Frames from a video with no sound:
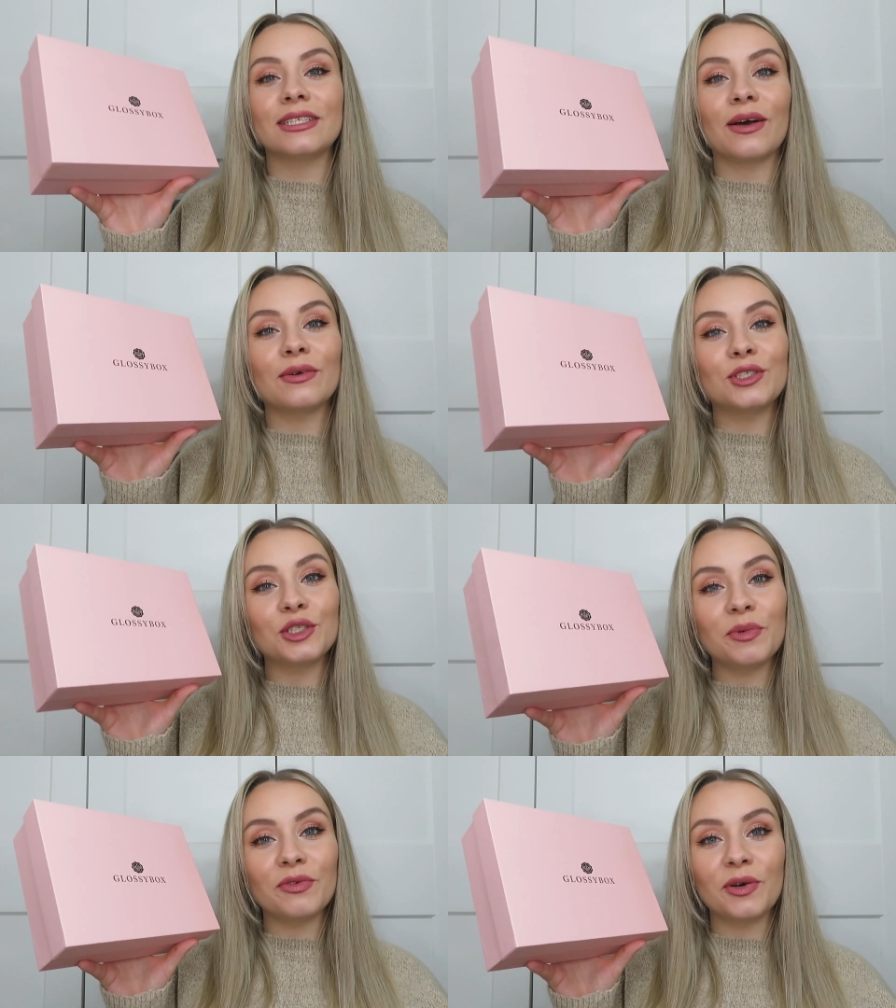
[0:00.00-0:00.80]
So
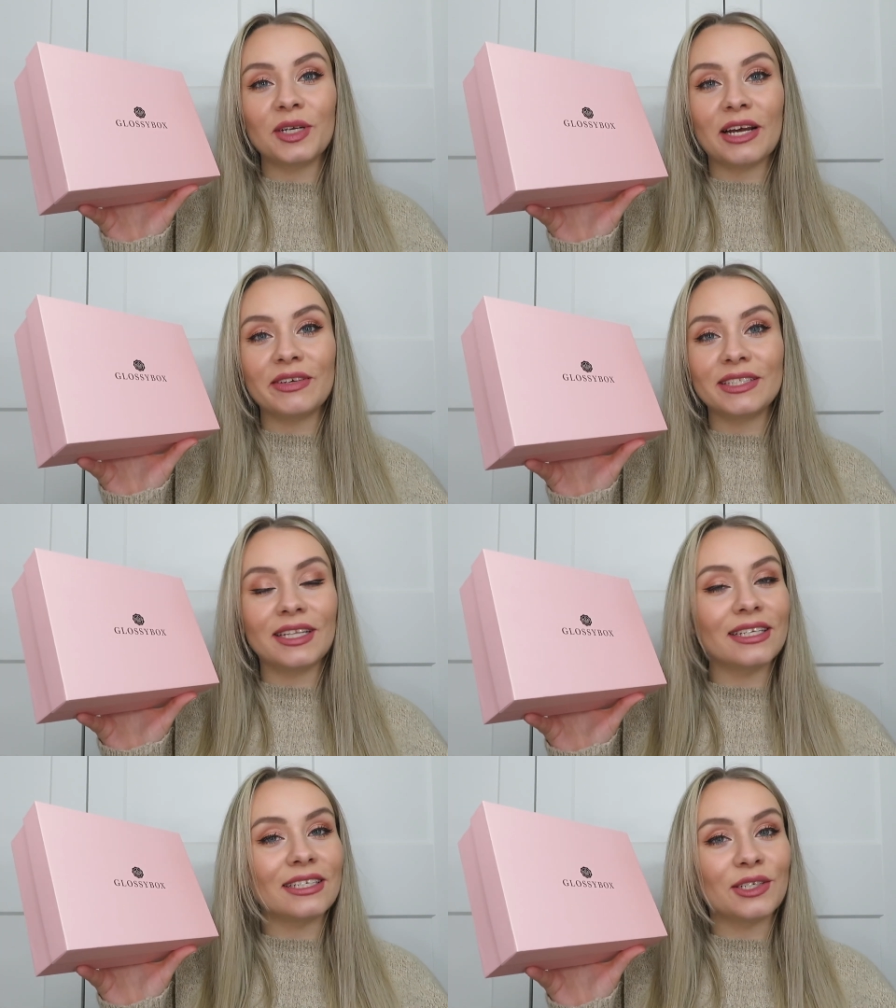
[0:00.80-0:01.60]
just before we dive into
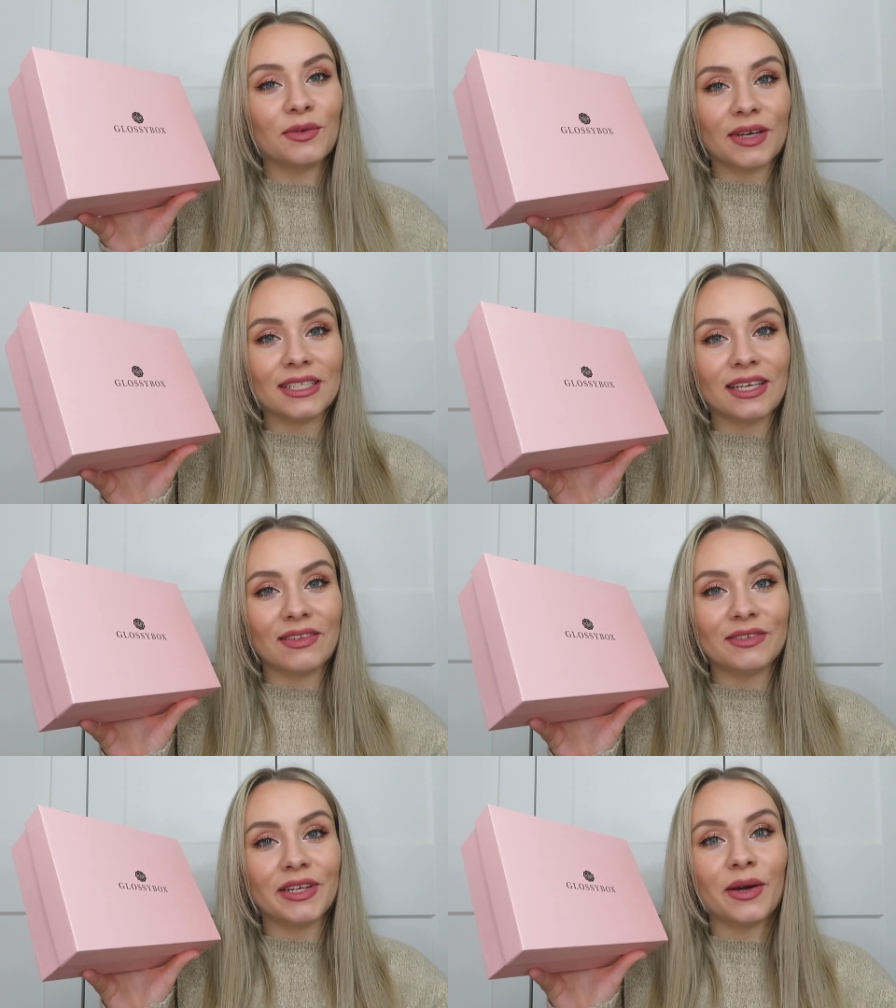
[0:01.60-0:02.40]
this, don't forget to
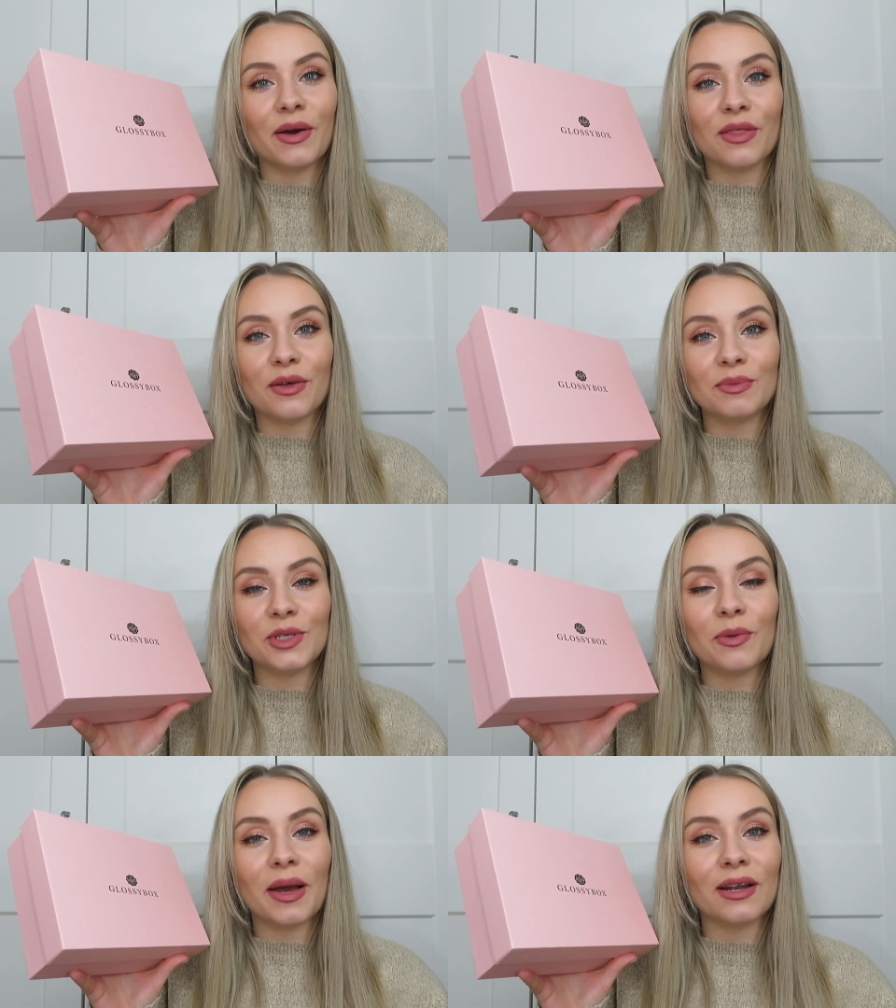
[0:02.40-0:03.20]
give this video a thumbs up